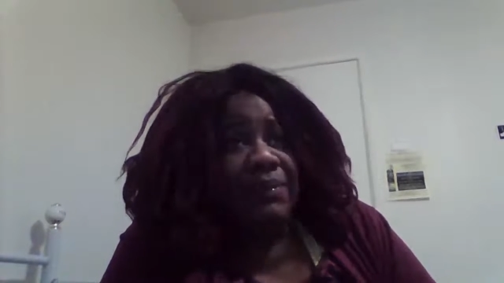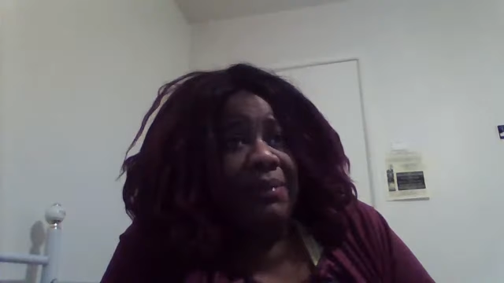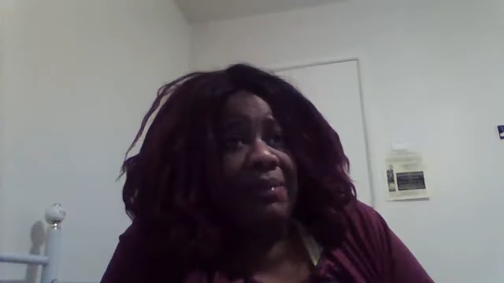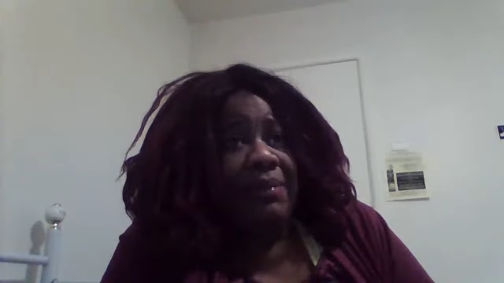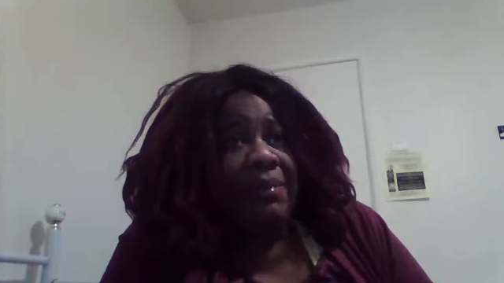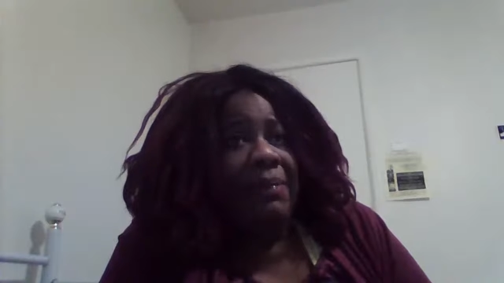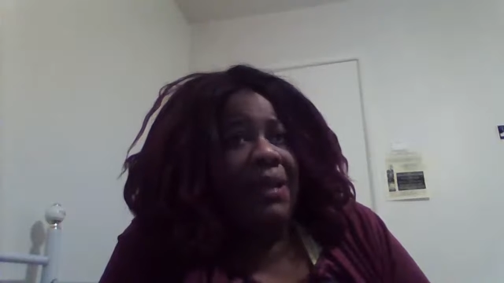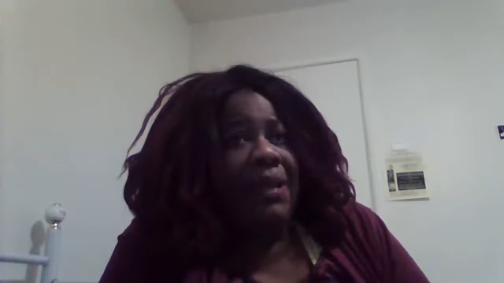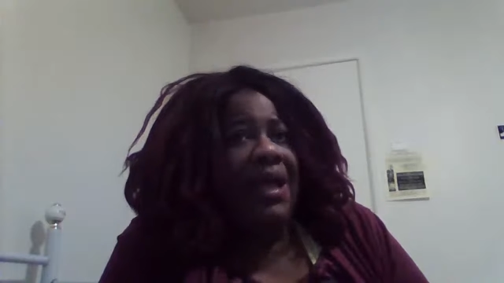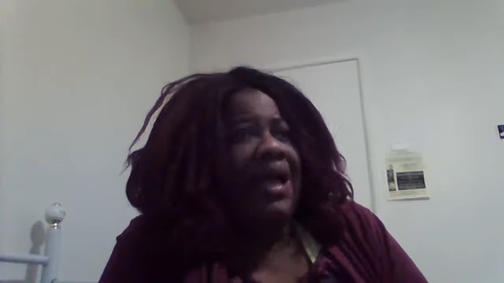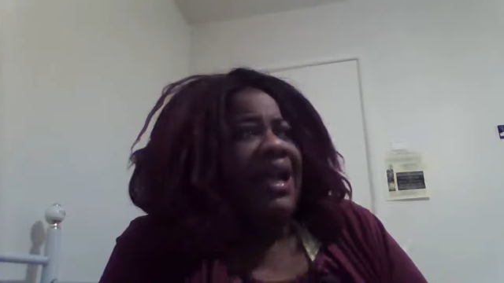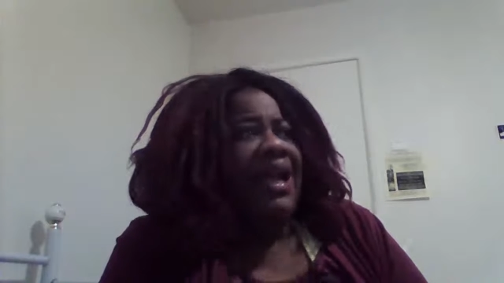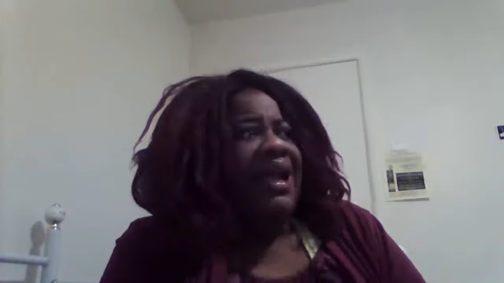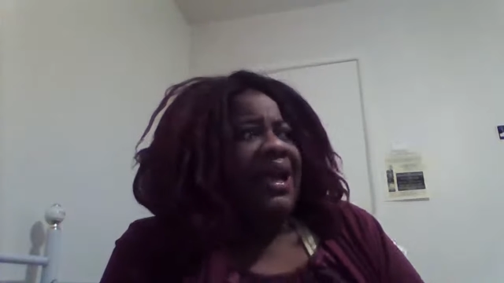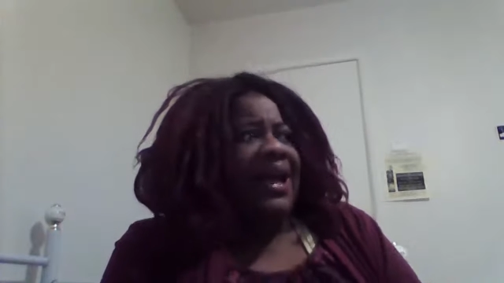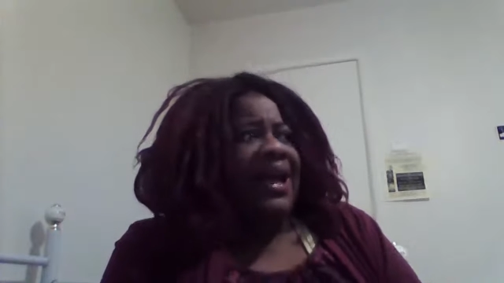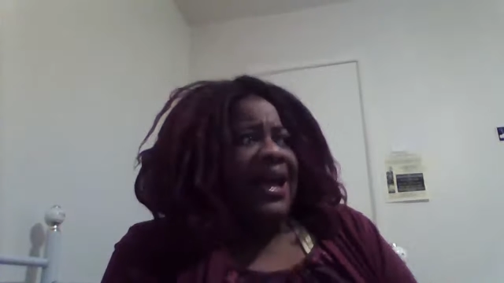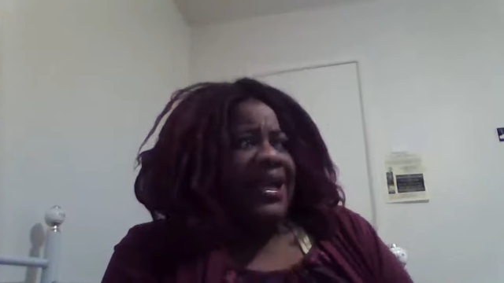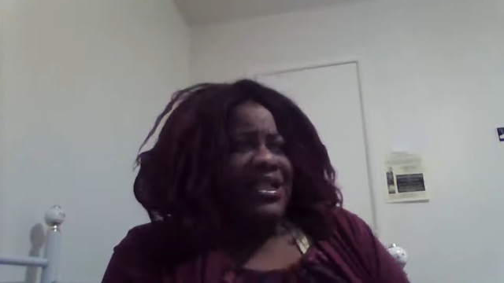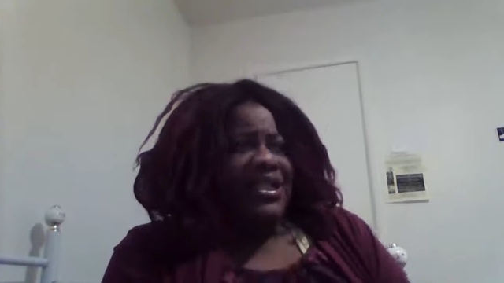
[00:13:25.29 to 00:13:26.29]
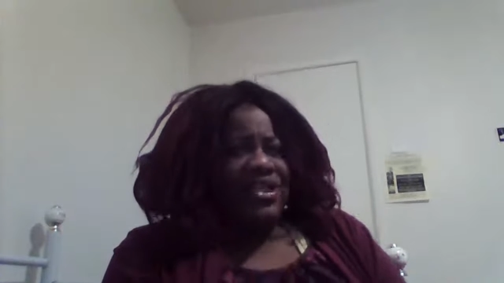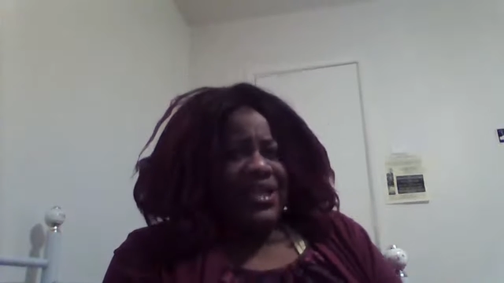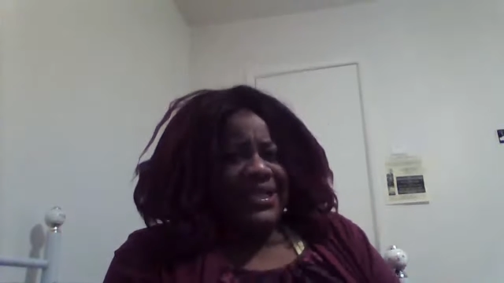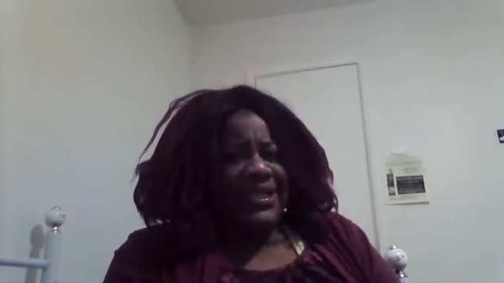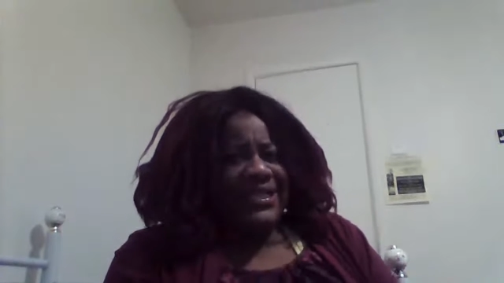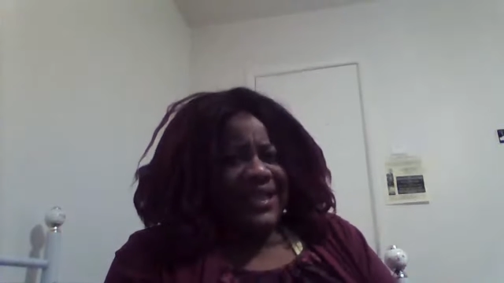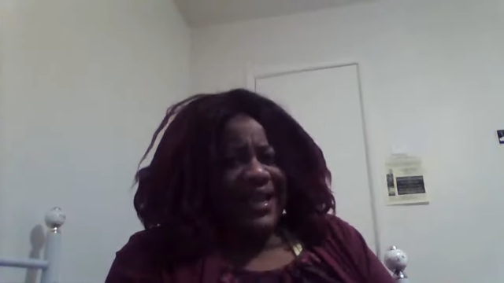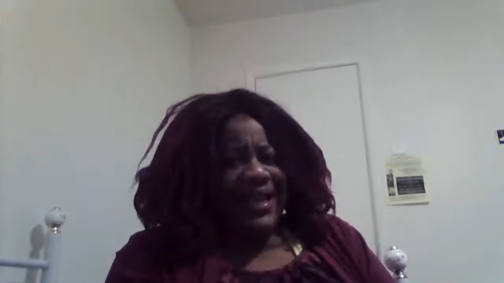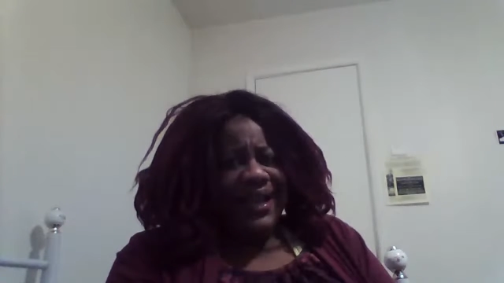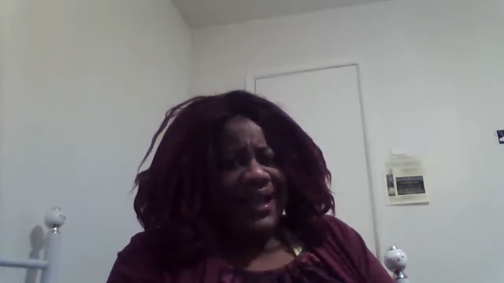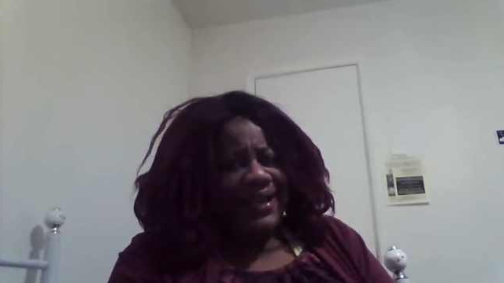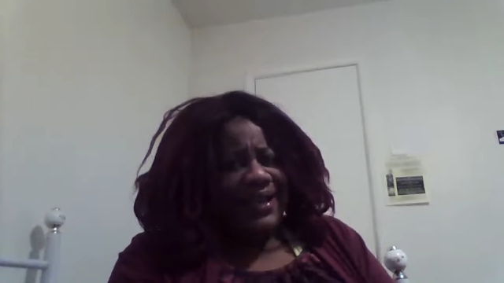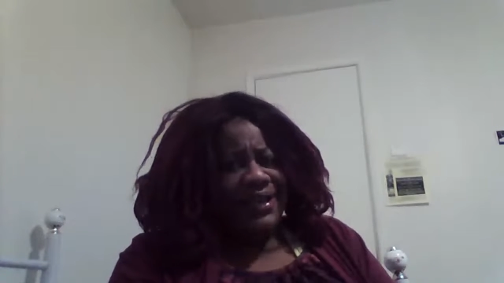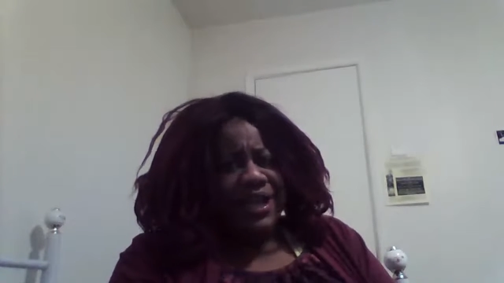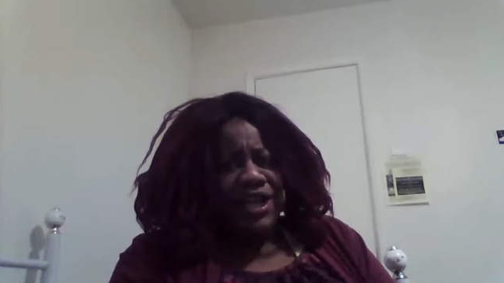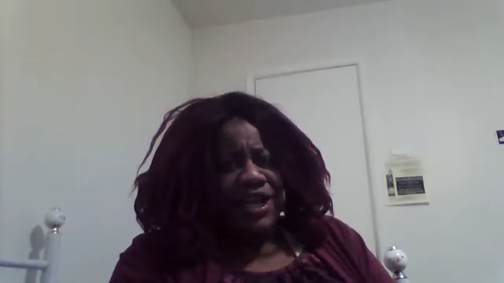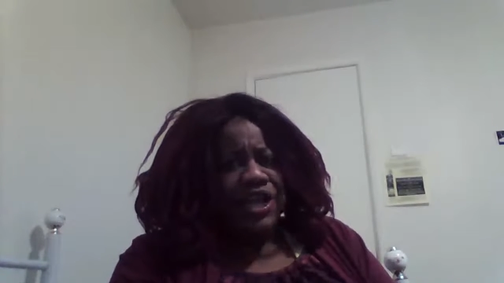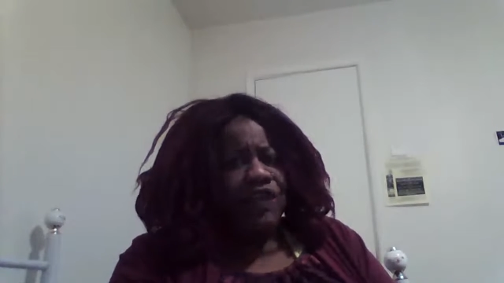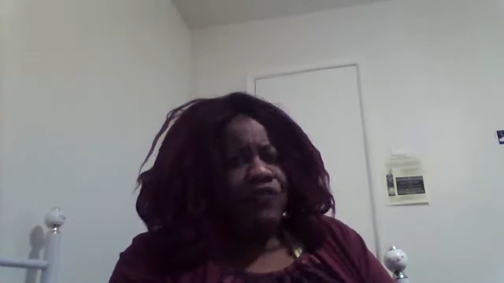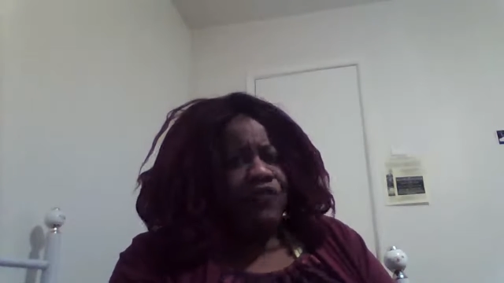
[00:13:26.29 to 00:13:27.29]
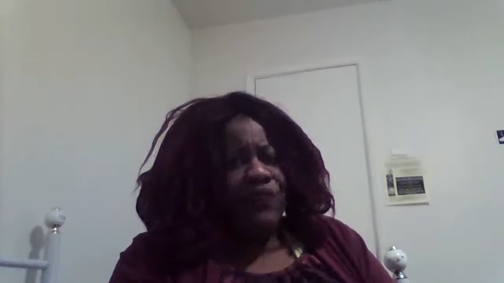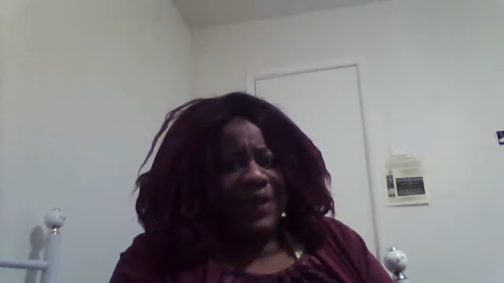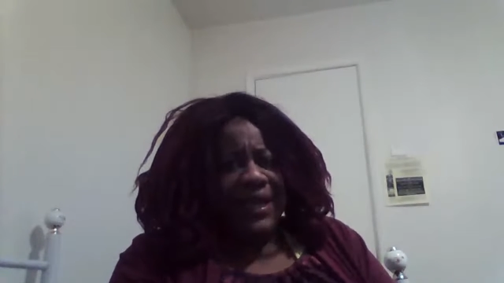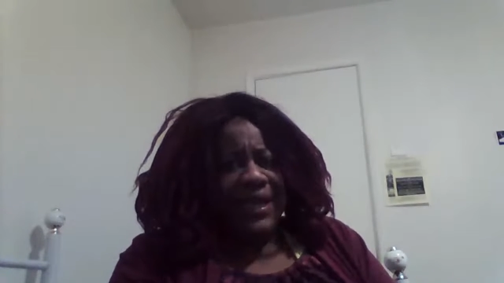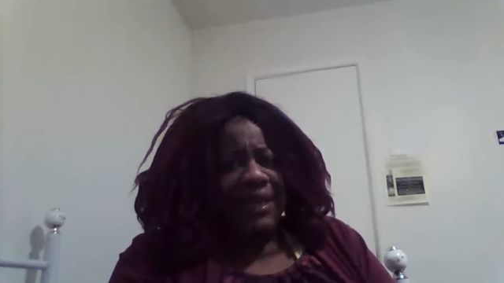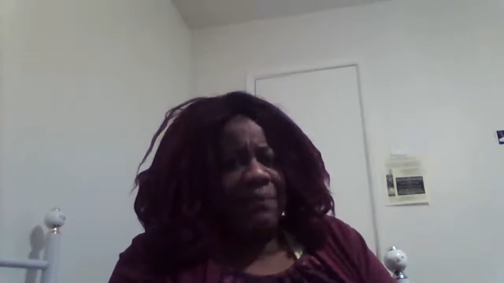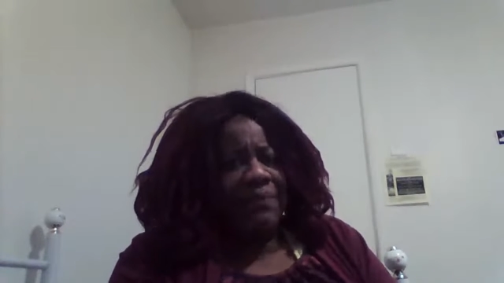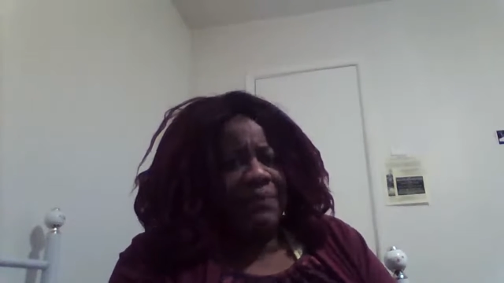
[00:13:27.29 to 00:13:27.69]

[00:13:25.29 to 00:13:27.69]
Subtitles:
blah, blah. I should have said, none of your freaking